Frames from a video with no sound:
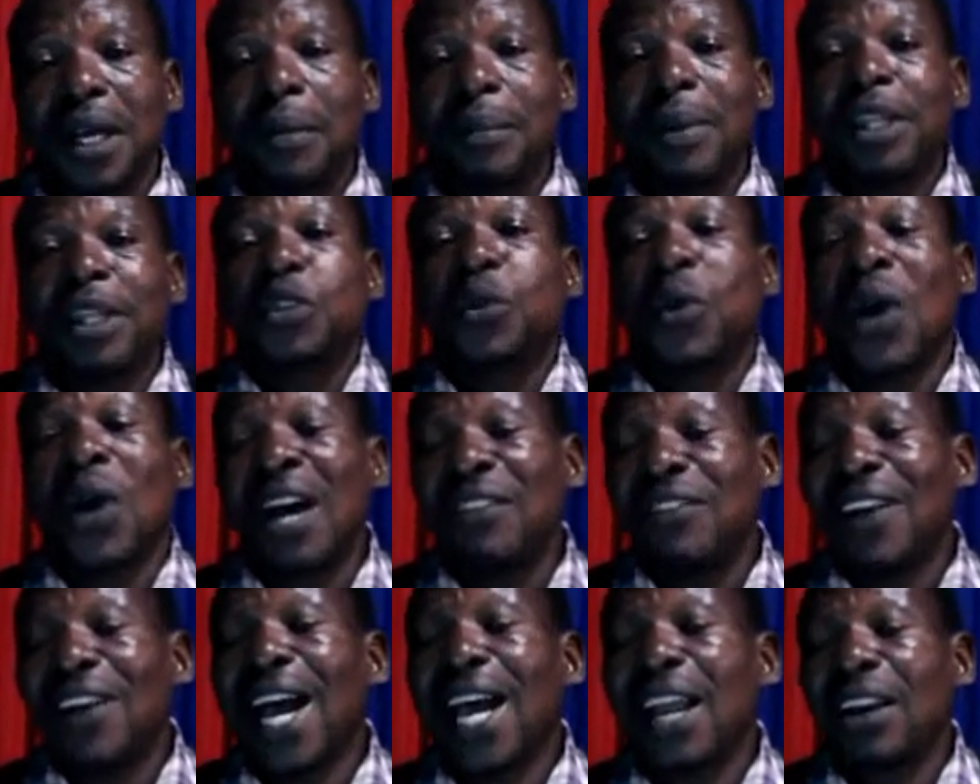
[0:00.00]
but you
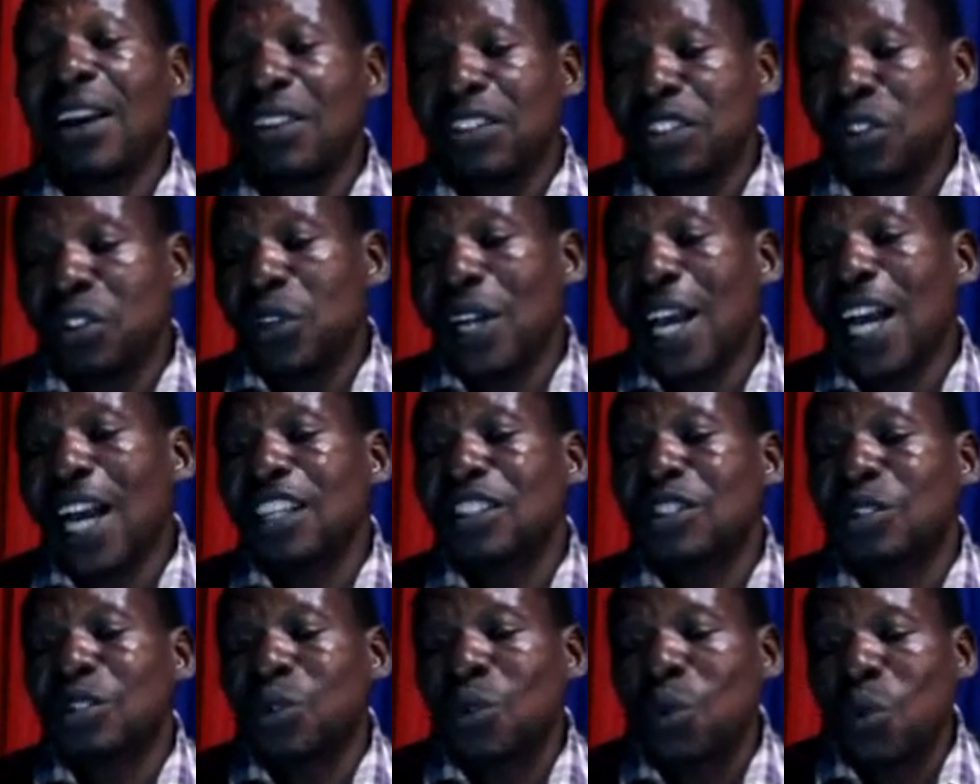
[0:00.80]
have a reason
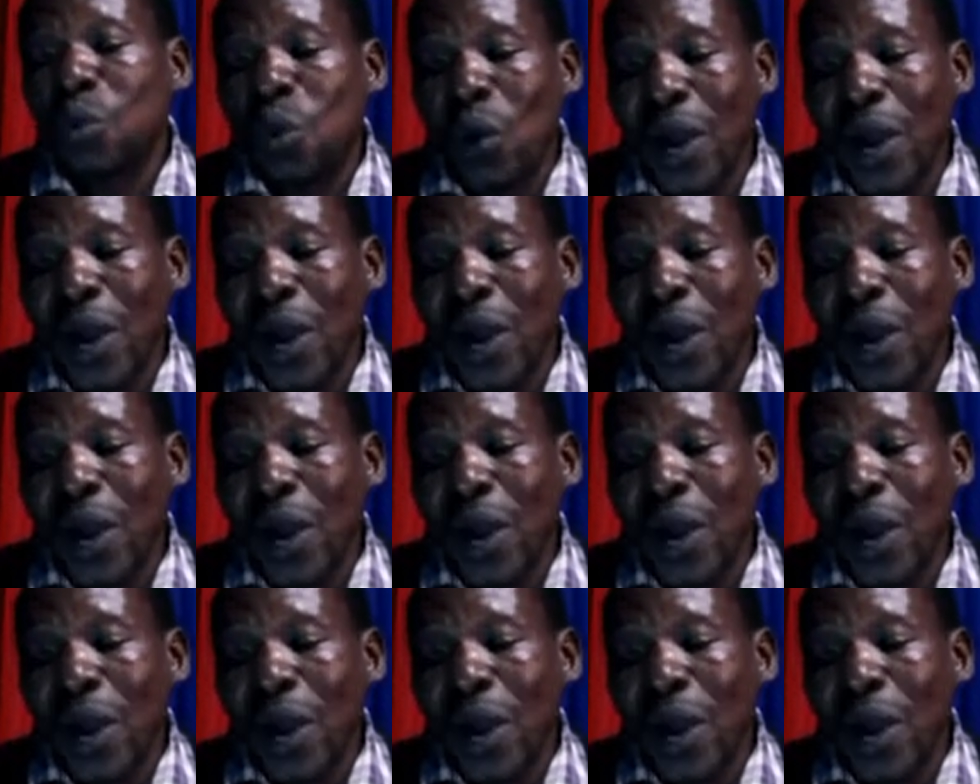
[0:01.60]
as to